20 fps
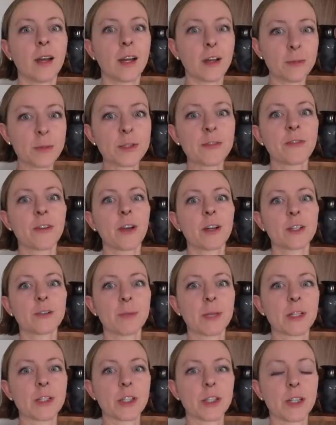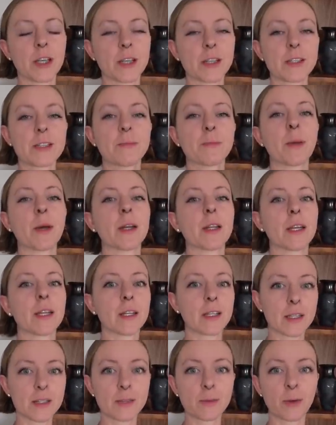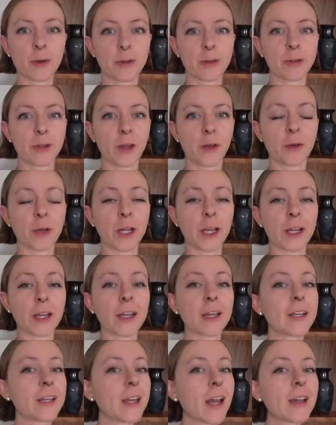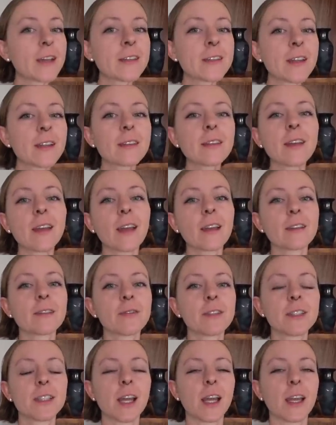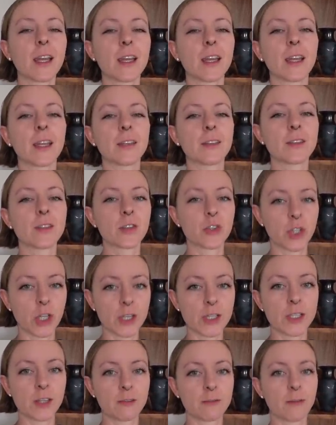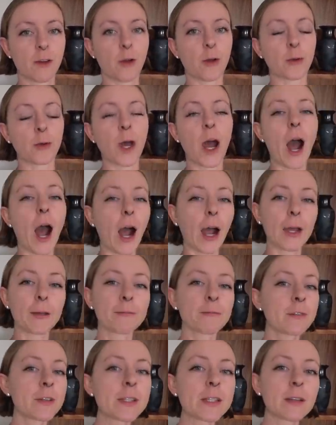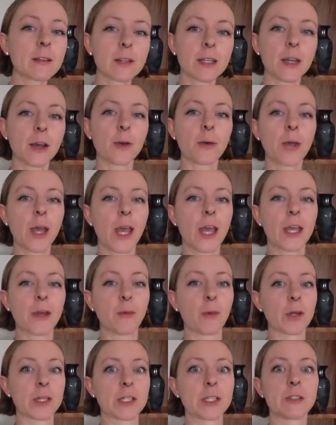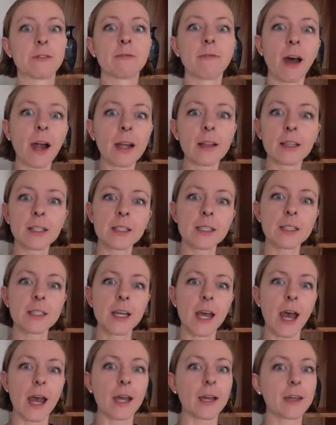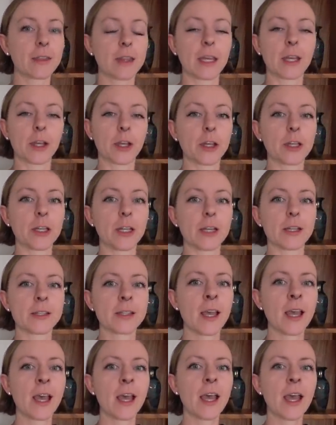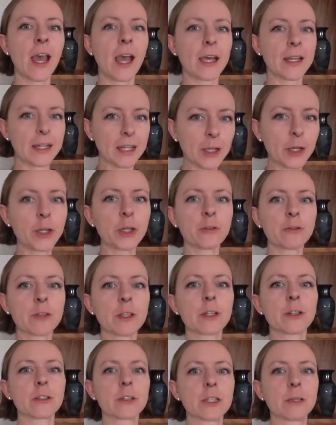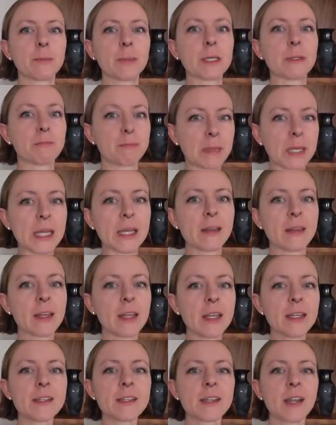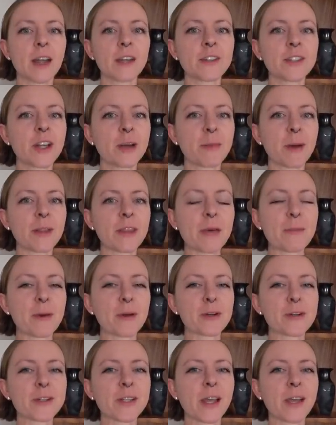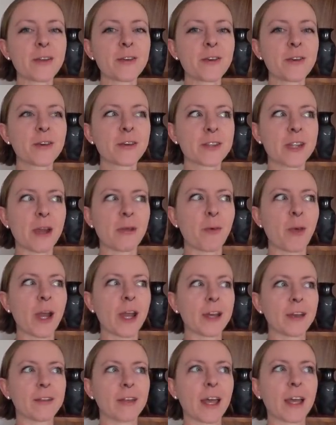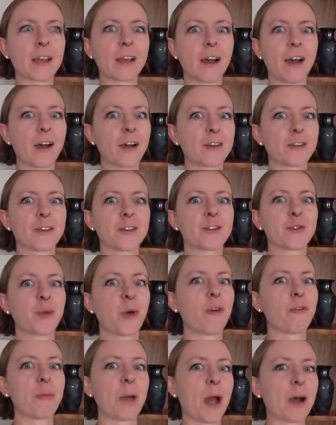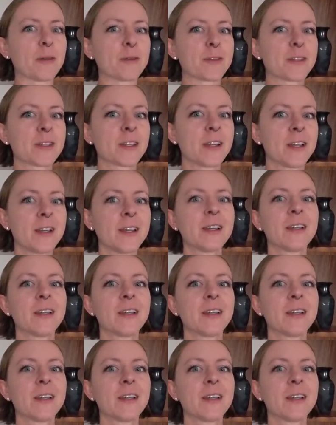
I almost forgot to mention this, but it is worth noting. Yes, at the end of the day, it's just a phone. I'm physically okay. It wasn't a violent attack, thank goodness. And it could have literally been me that he snatched up on that motorcycle because I weigh like 112 pounds.